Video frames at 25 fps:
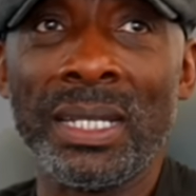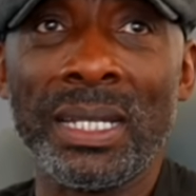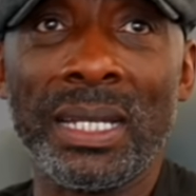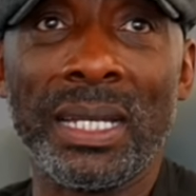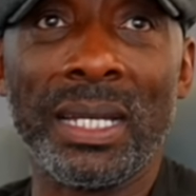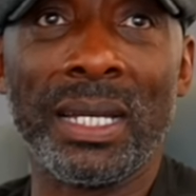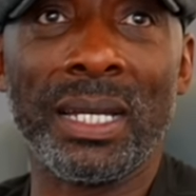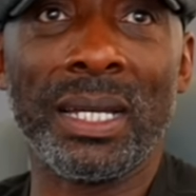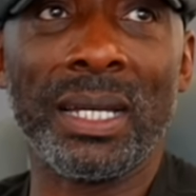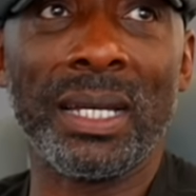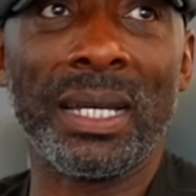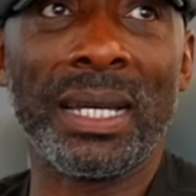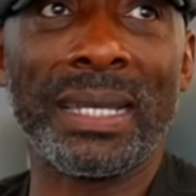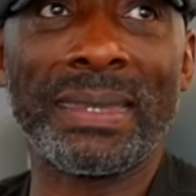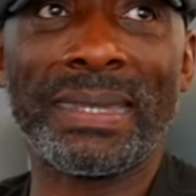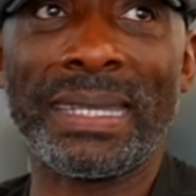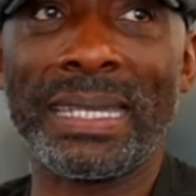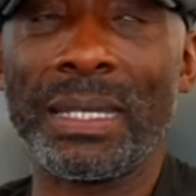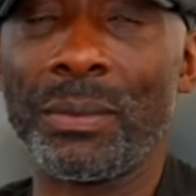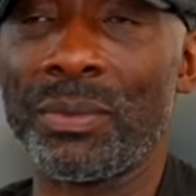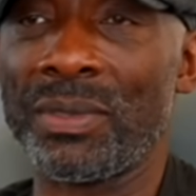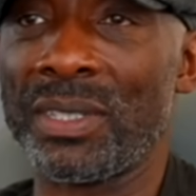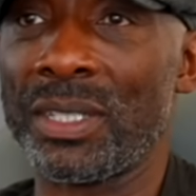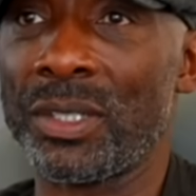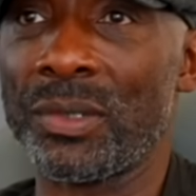Uh, I think
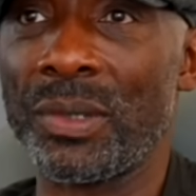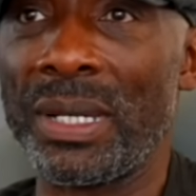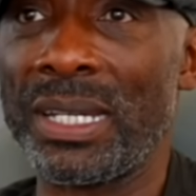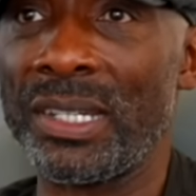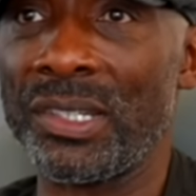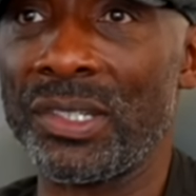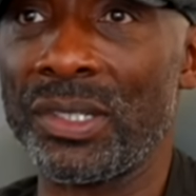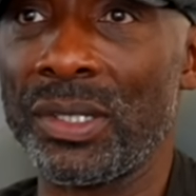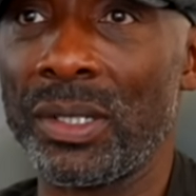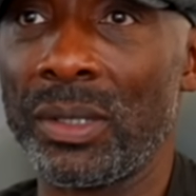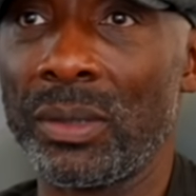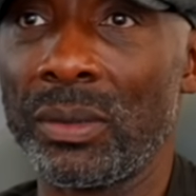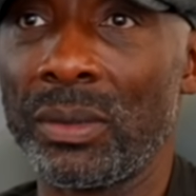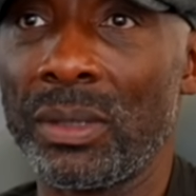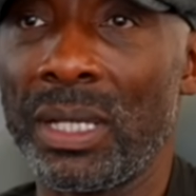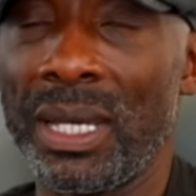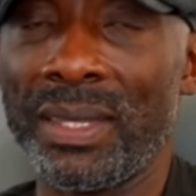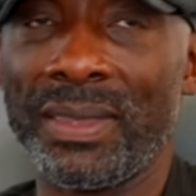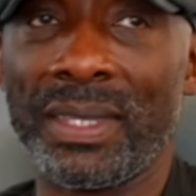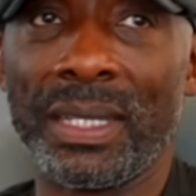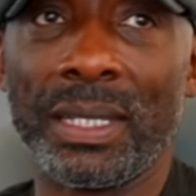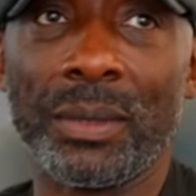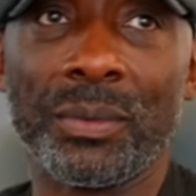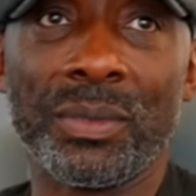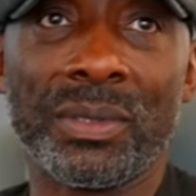it was a great show. I
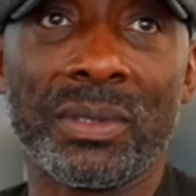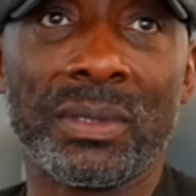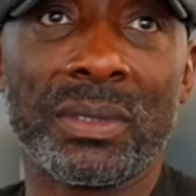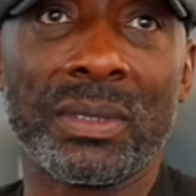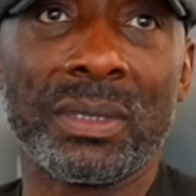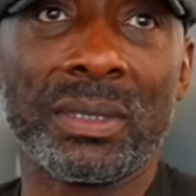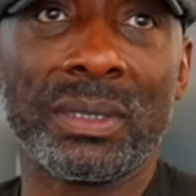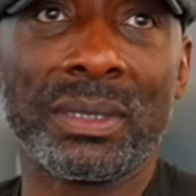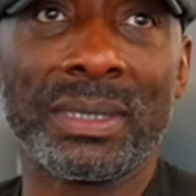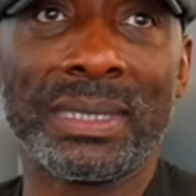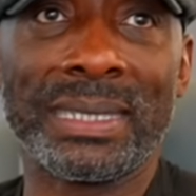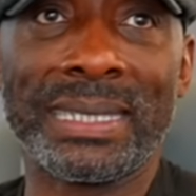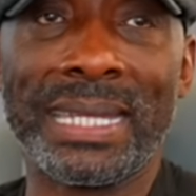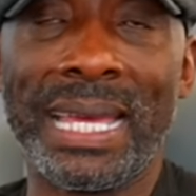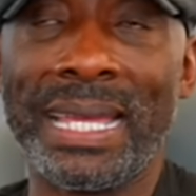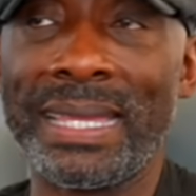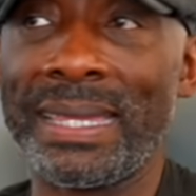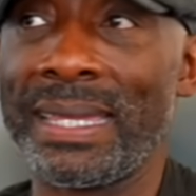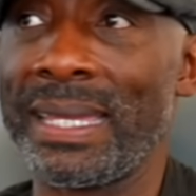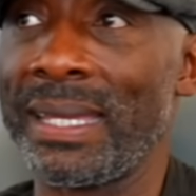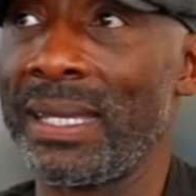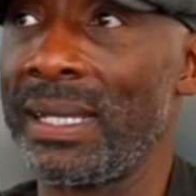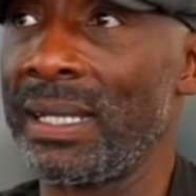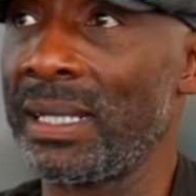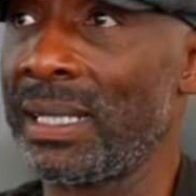think it was glad
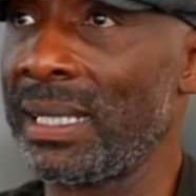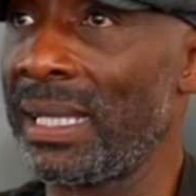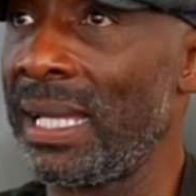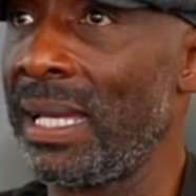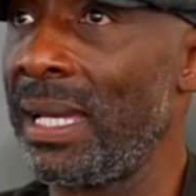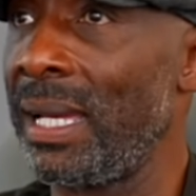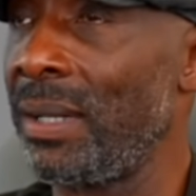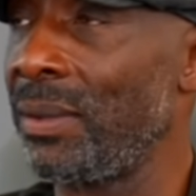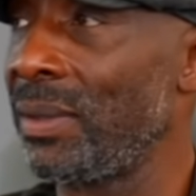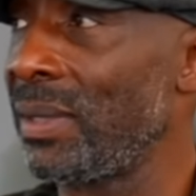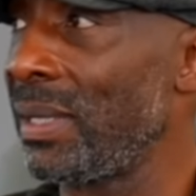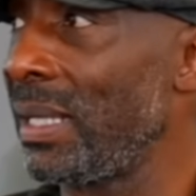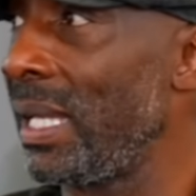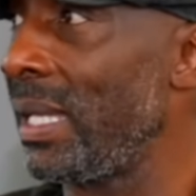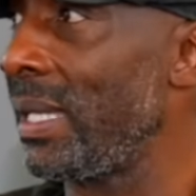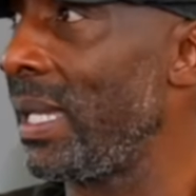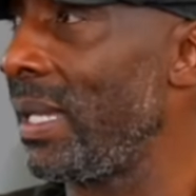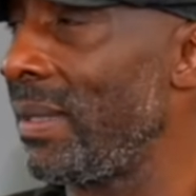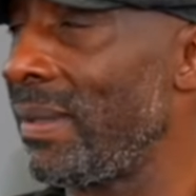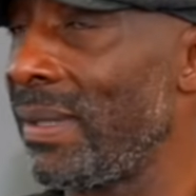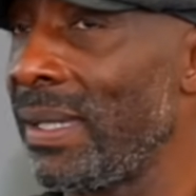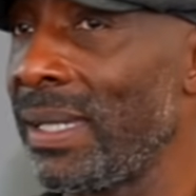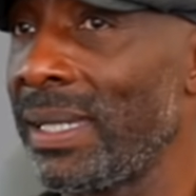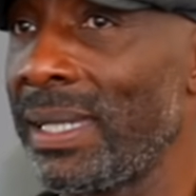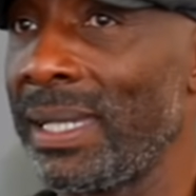that glad I was glad
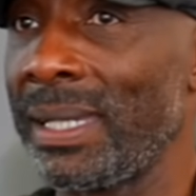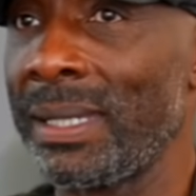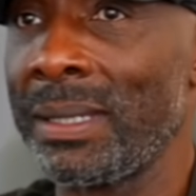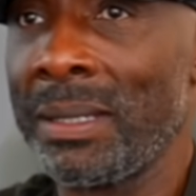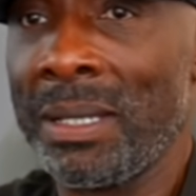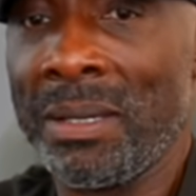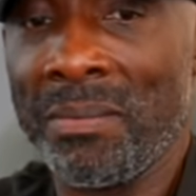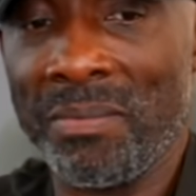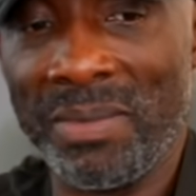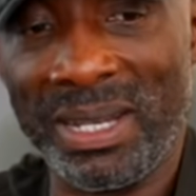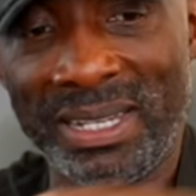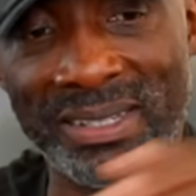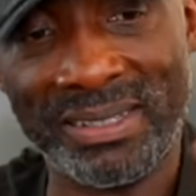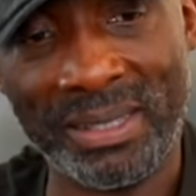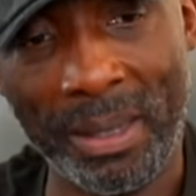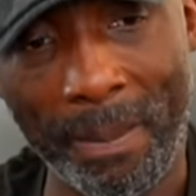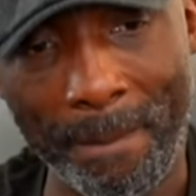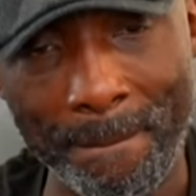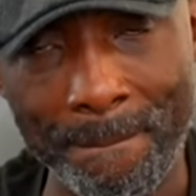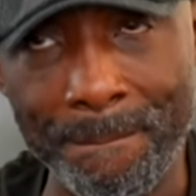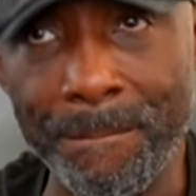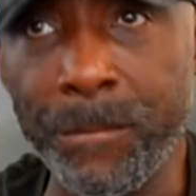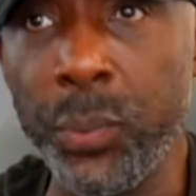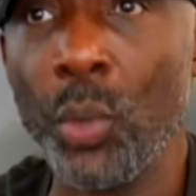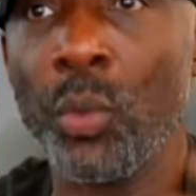that Turkey managed to
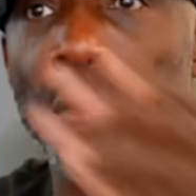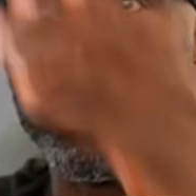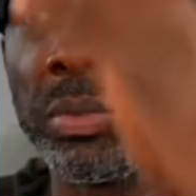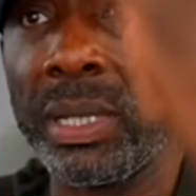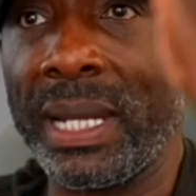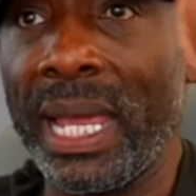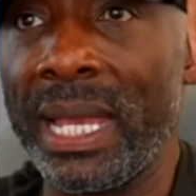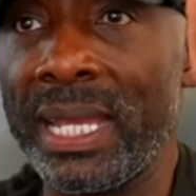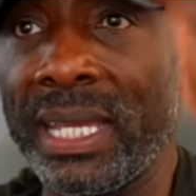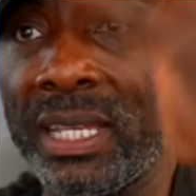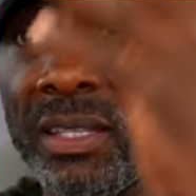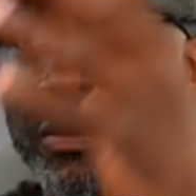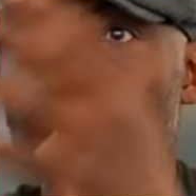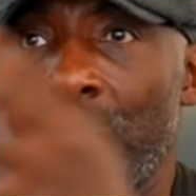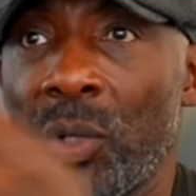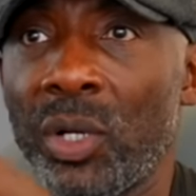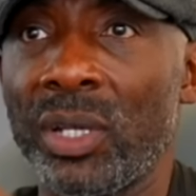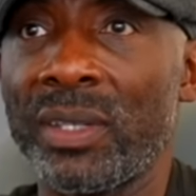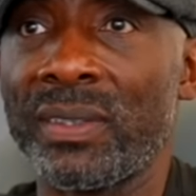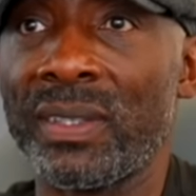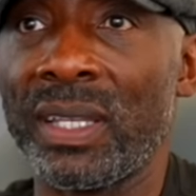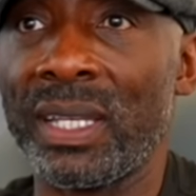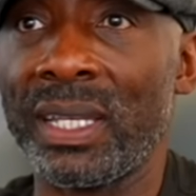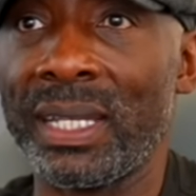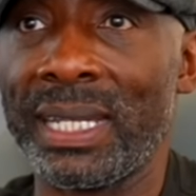boom get these
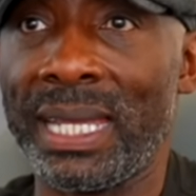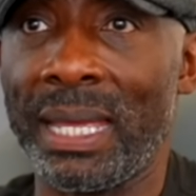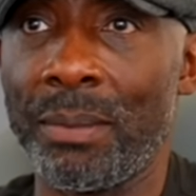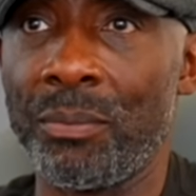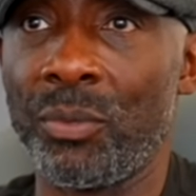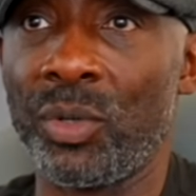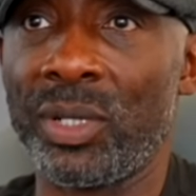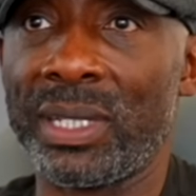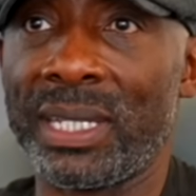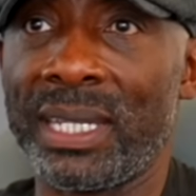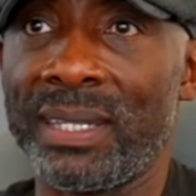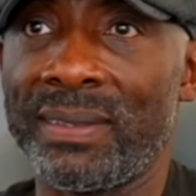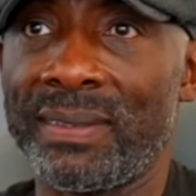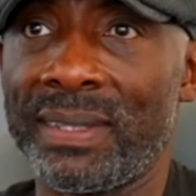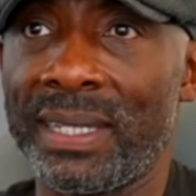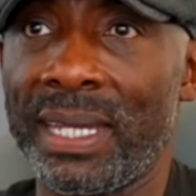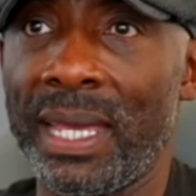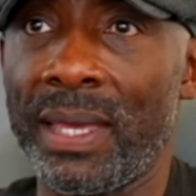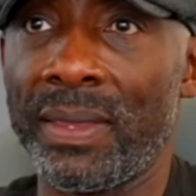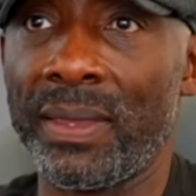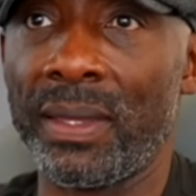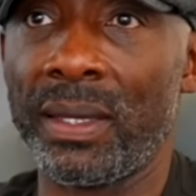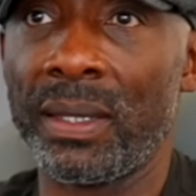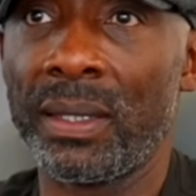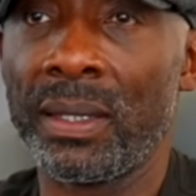boys in and get them working
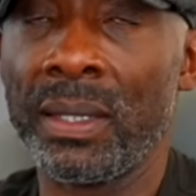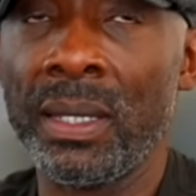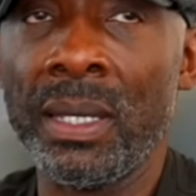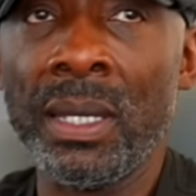together.